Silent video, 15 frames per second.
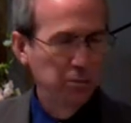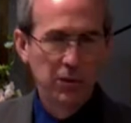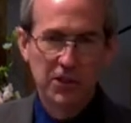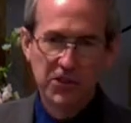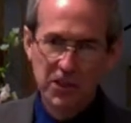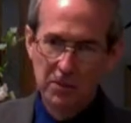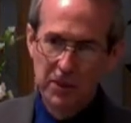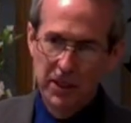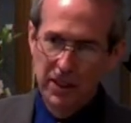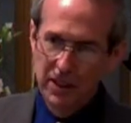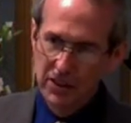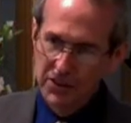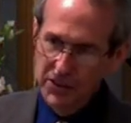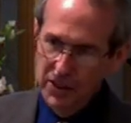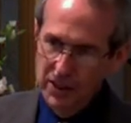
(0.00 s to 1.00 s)
something
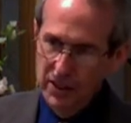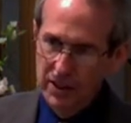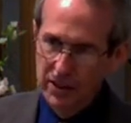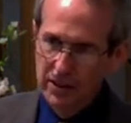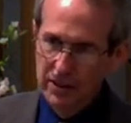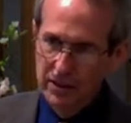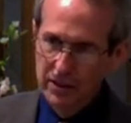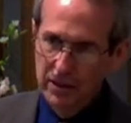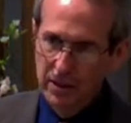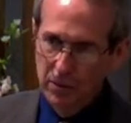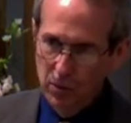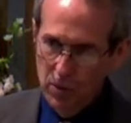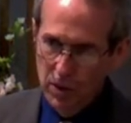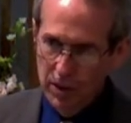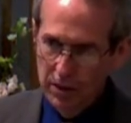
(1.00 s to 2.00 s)
else in. Number
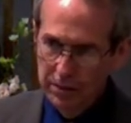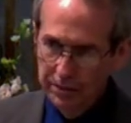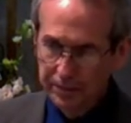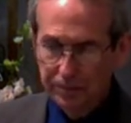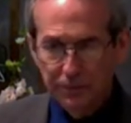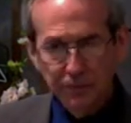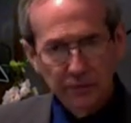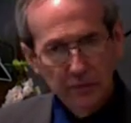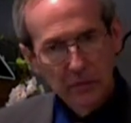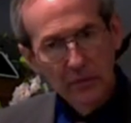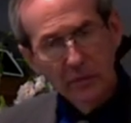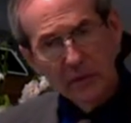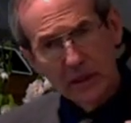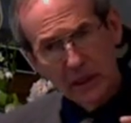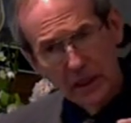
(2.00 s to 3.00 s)
one.
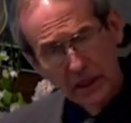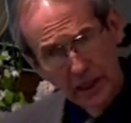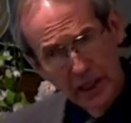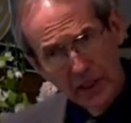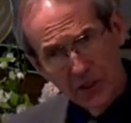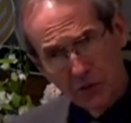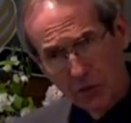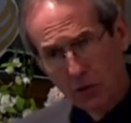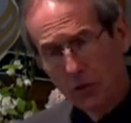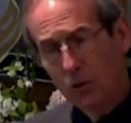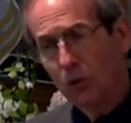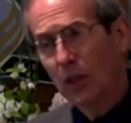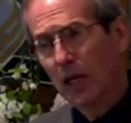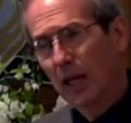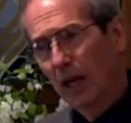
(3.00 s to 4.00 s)
The next rule,
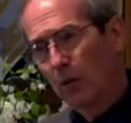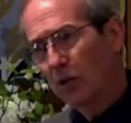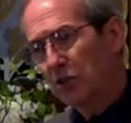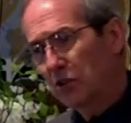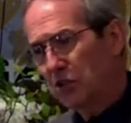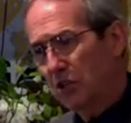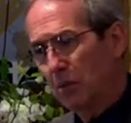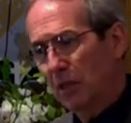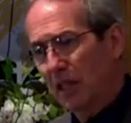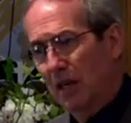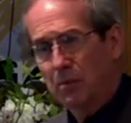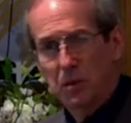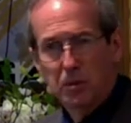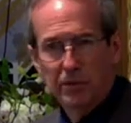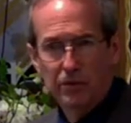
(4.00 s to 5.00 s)
I want your stomach empty
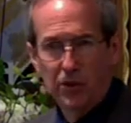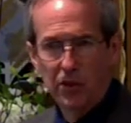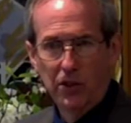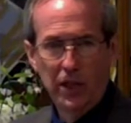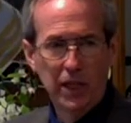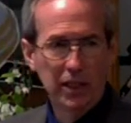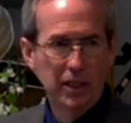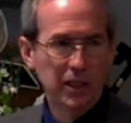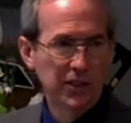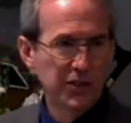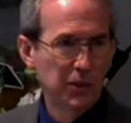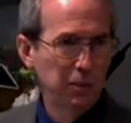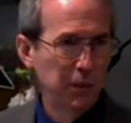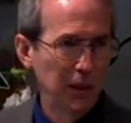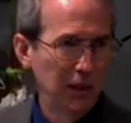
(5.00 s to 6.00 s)
before your head hits the
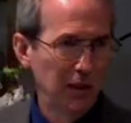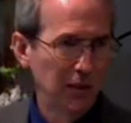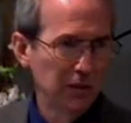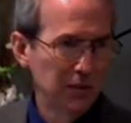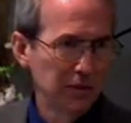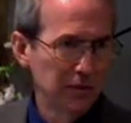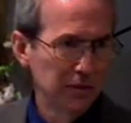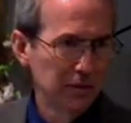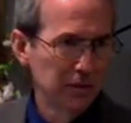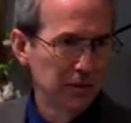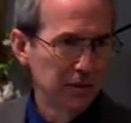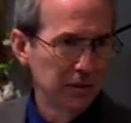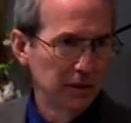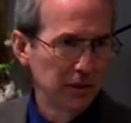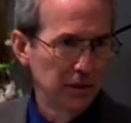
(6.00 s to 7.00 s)
pillow.
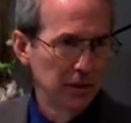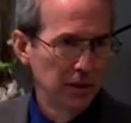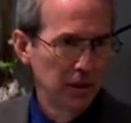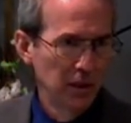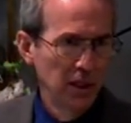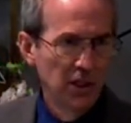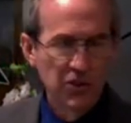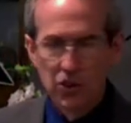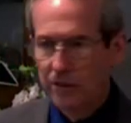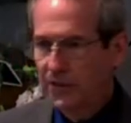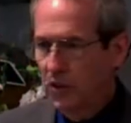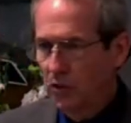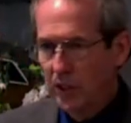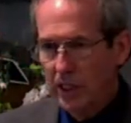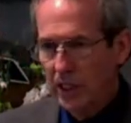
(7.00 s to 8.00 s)
So if
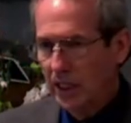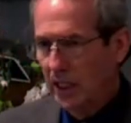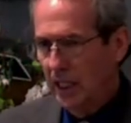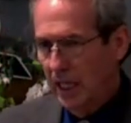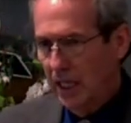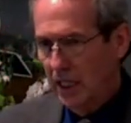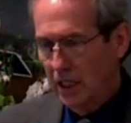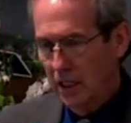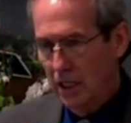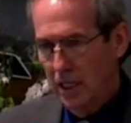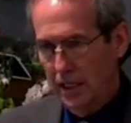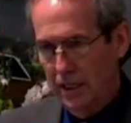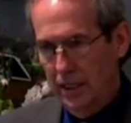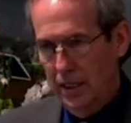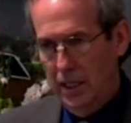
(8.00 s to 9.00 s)
you're eating at 8 o'clock
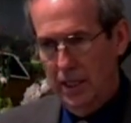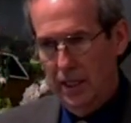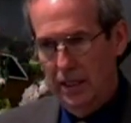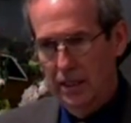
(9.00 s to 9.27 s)
at night,